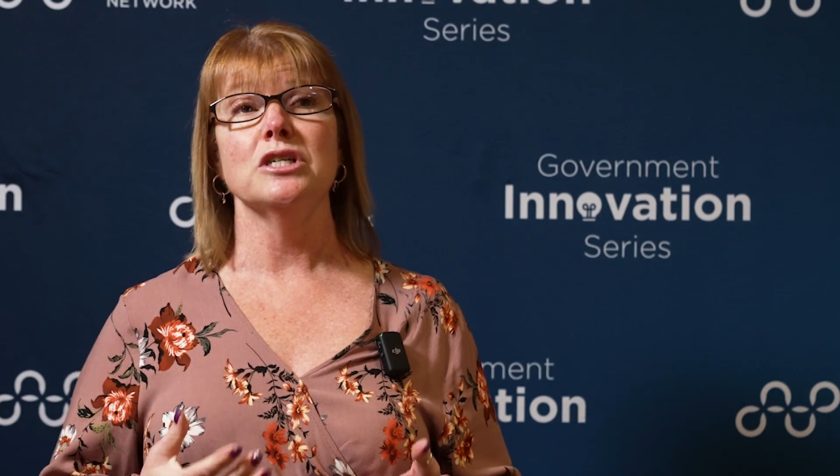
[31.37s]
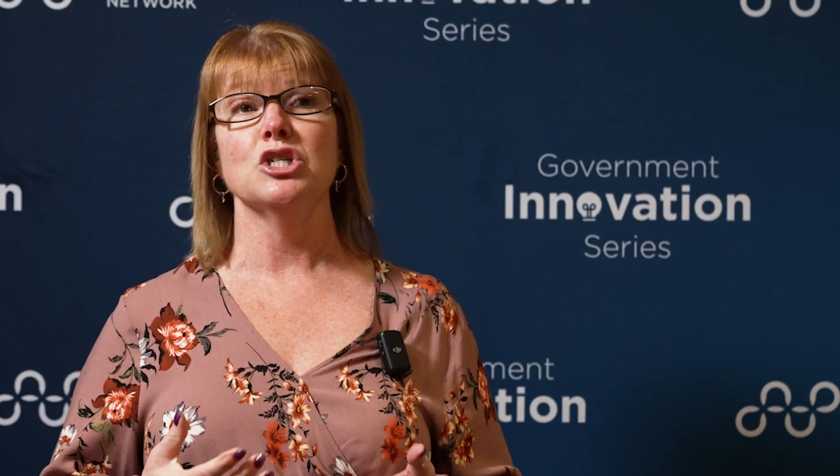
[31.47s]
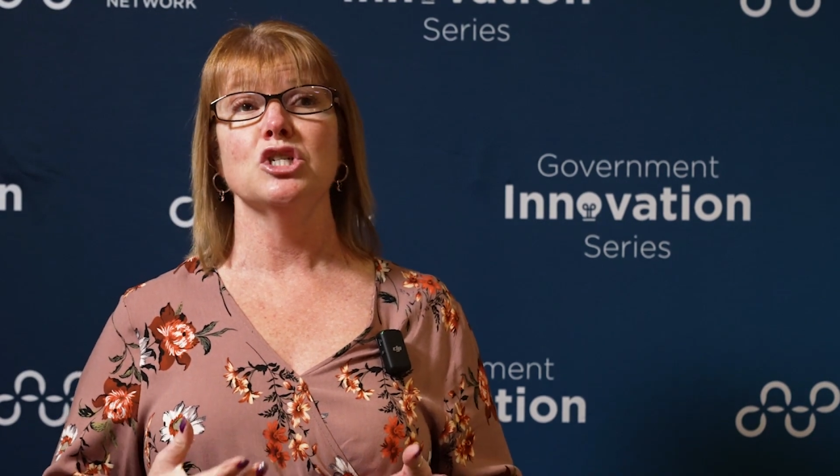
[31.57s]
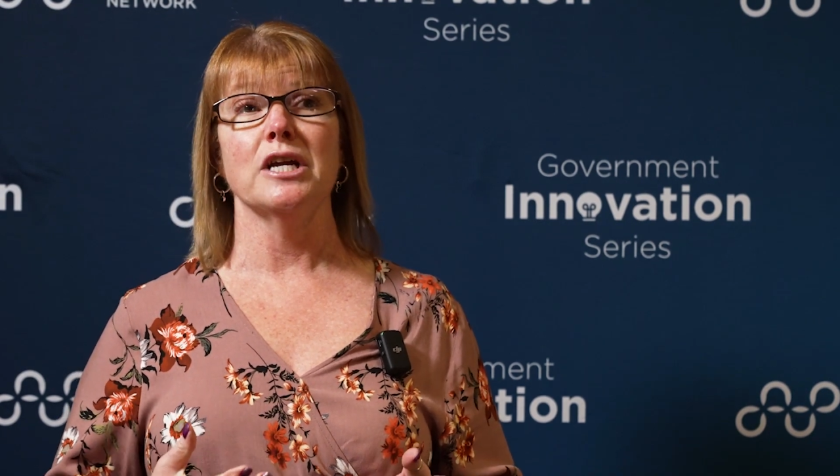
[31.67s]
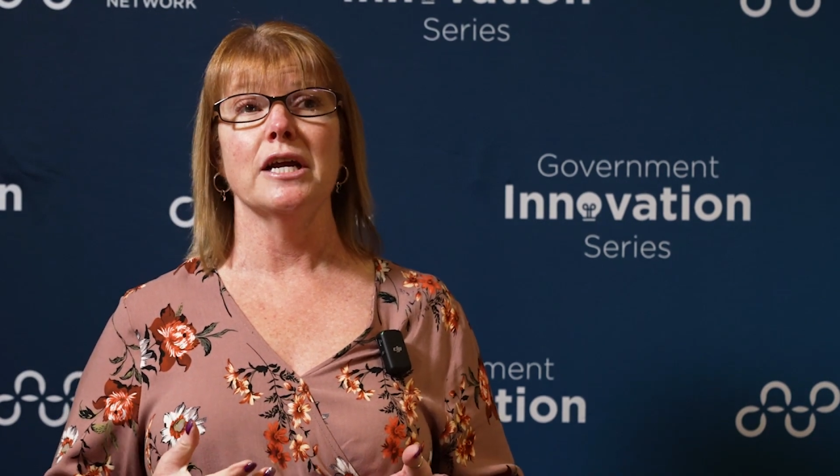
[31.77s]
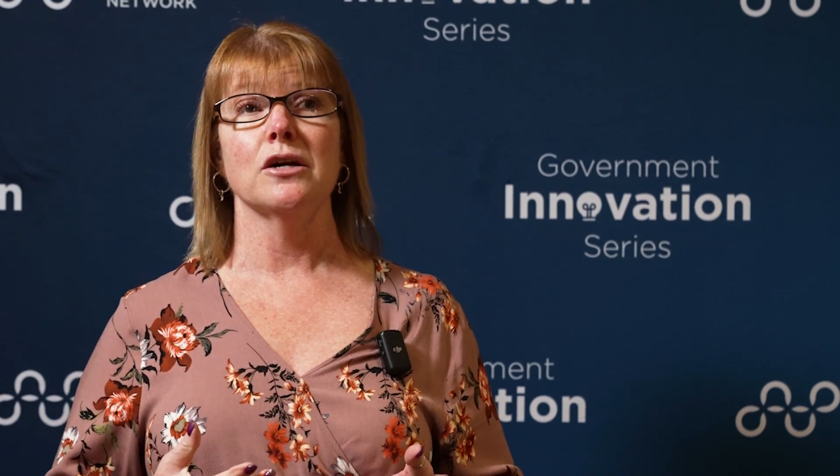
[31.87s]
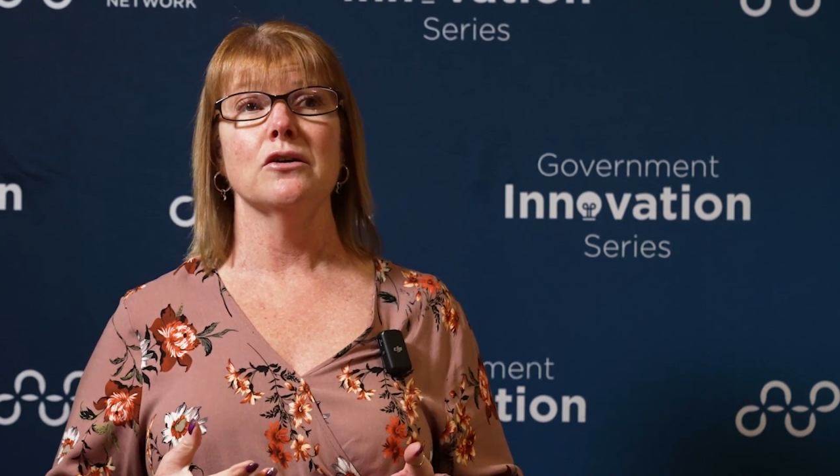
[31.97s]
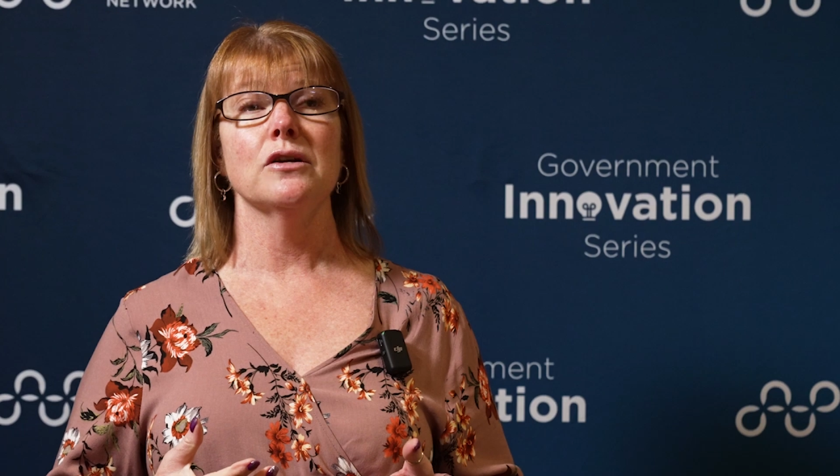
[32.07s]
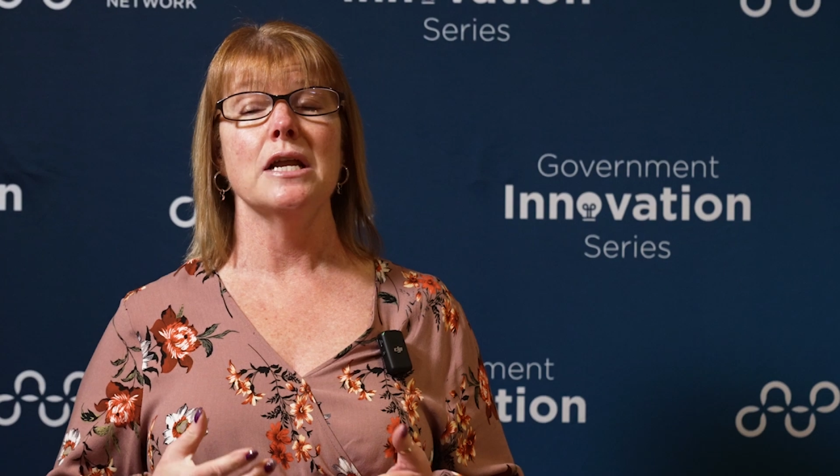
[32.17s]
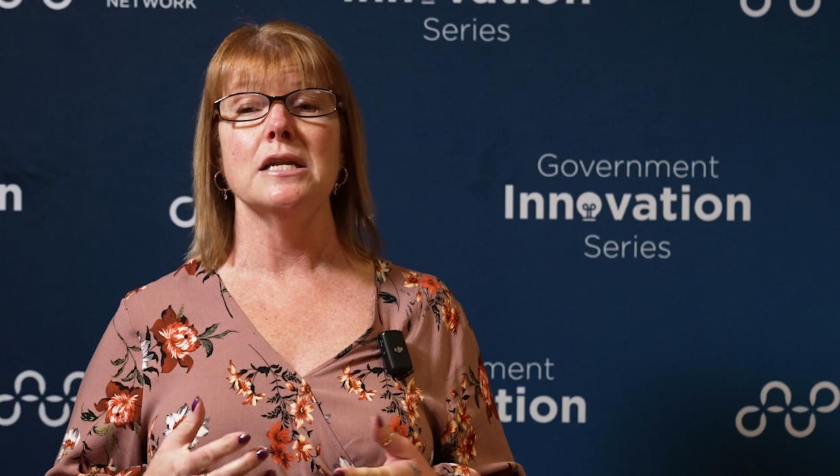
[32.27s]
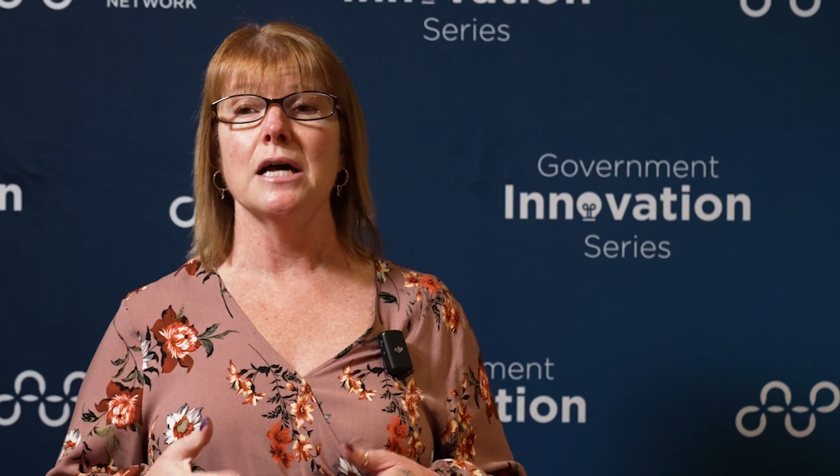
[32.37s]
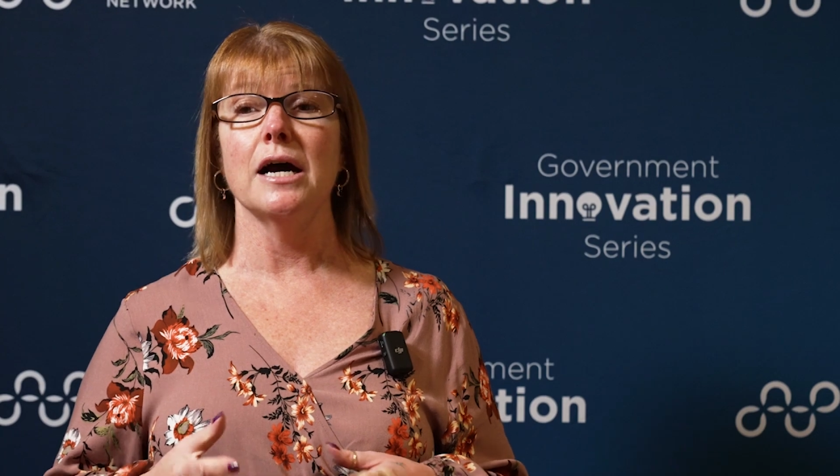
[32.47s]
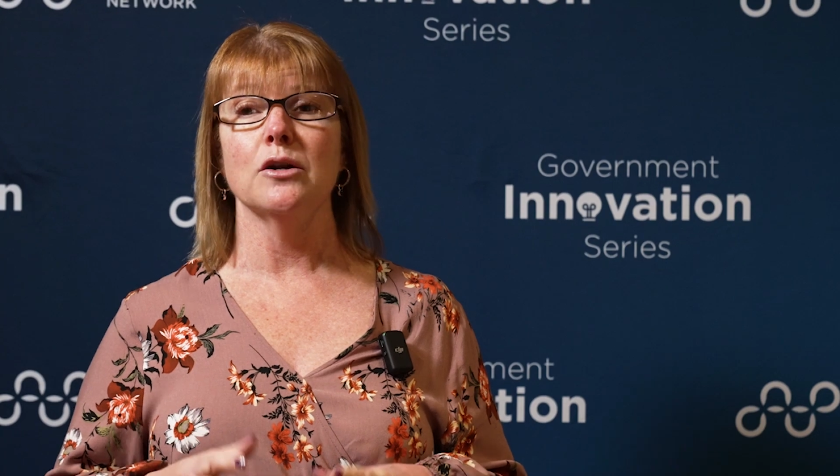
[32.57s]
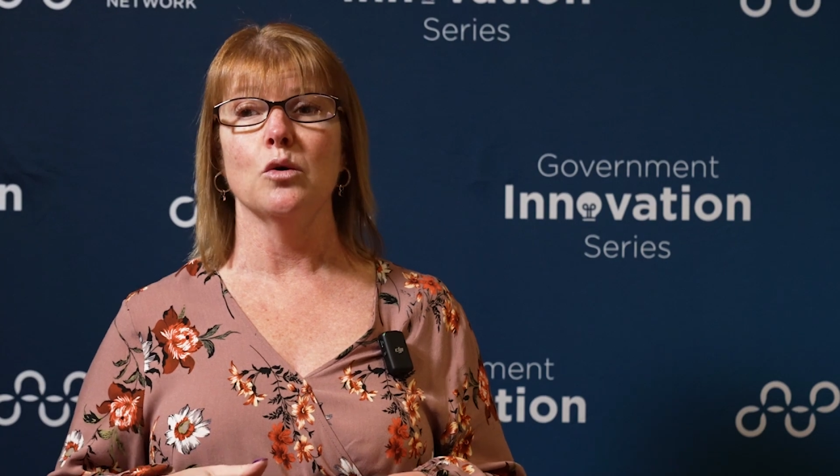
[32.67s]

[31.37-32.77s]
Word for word: and shared not